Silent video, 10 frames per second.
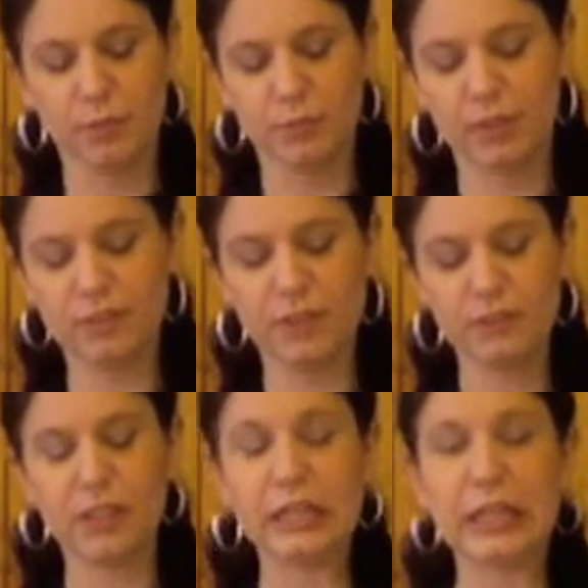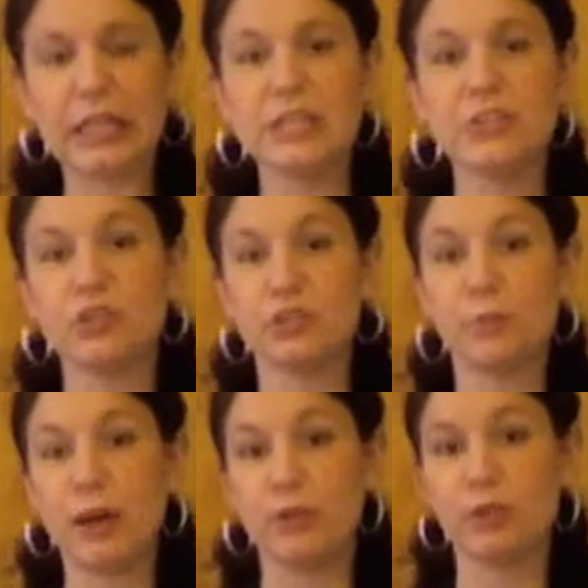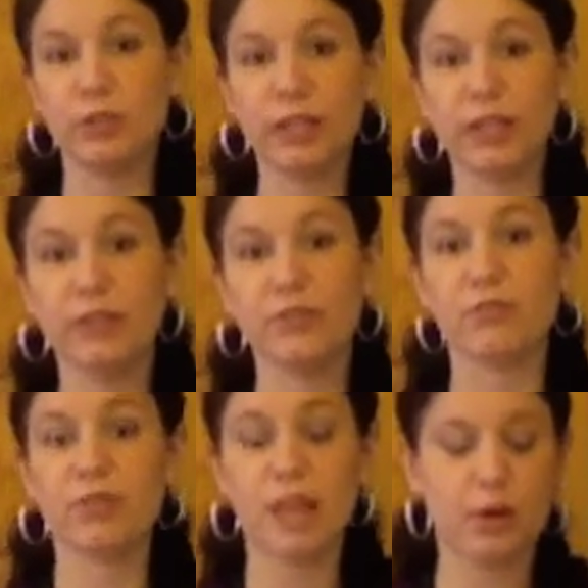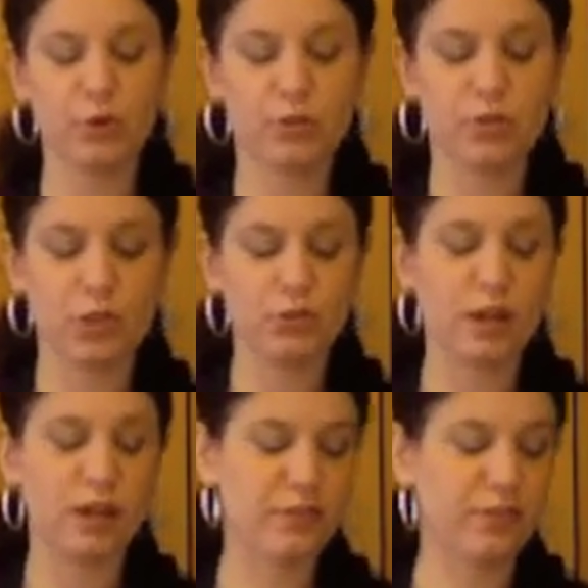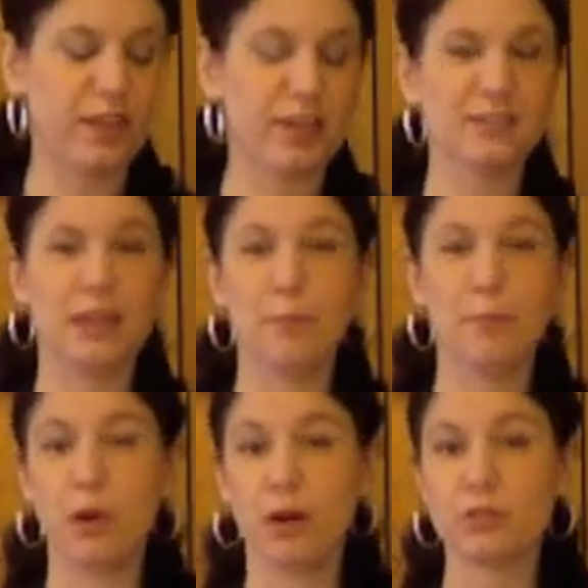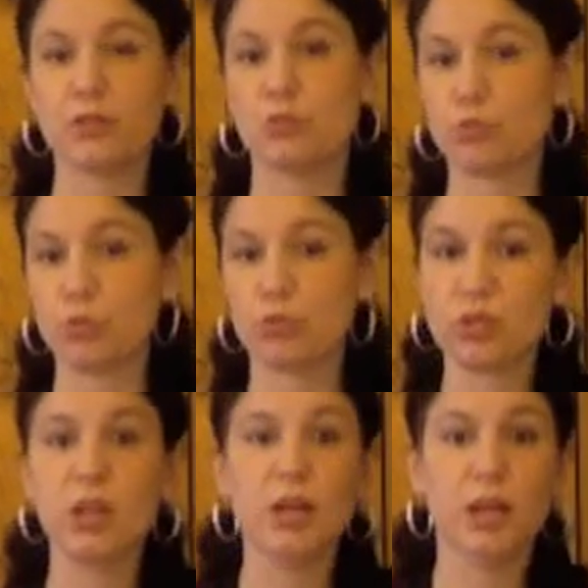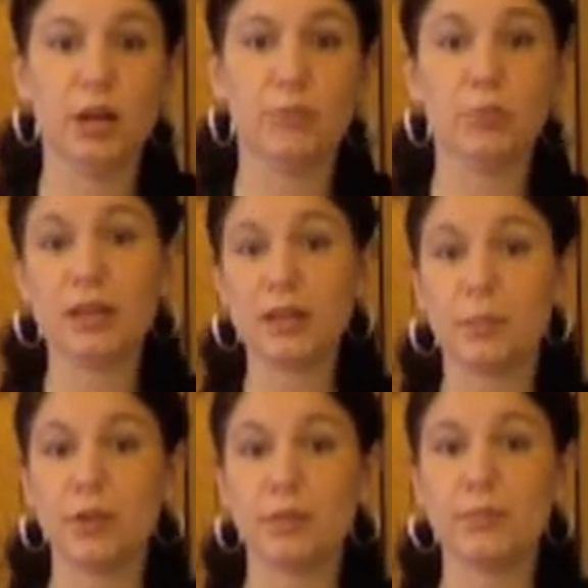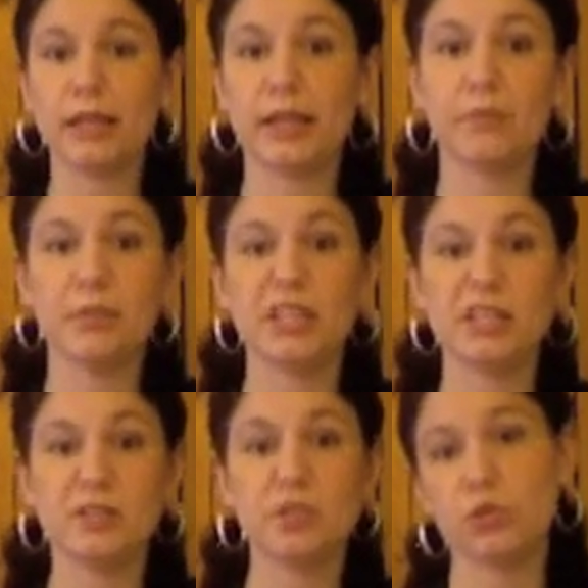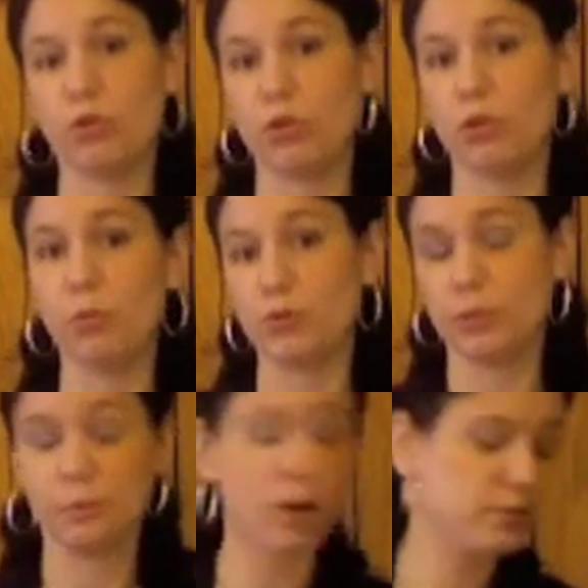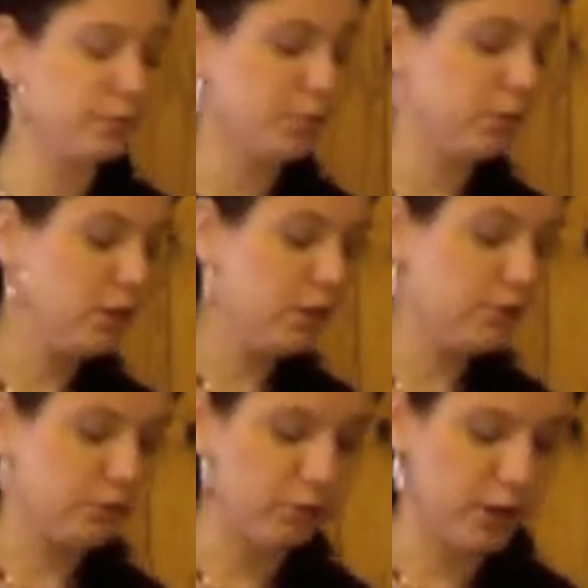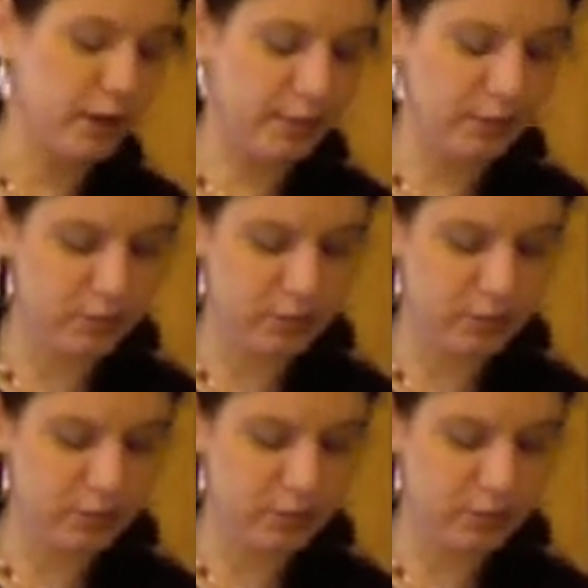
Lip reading: It's definitely easier to powder leaves and flowers and those kinds of things, and barks and roots, depending upon the plant, can be easy or almost impossible to grind.